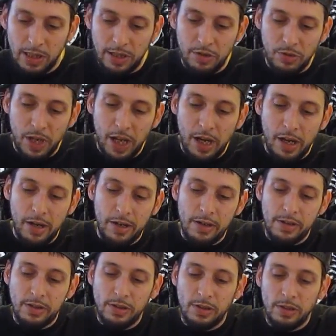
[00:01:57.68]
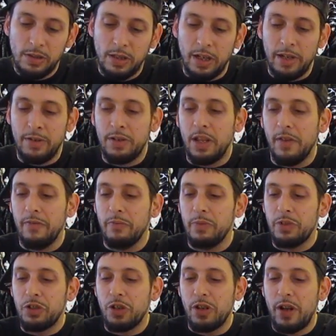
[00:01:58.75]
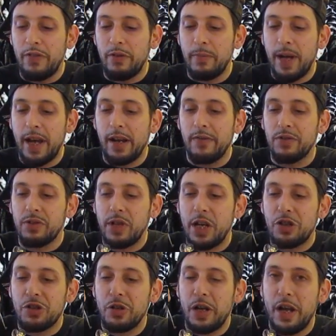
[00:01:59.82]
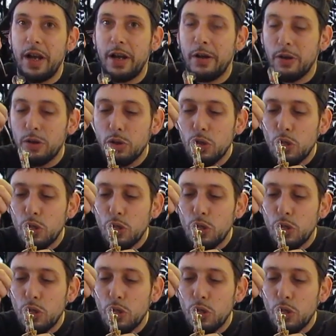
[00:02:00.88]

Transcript: Don't get it. I'd give him the shirt off the back. It was the last shirt I had.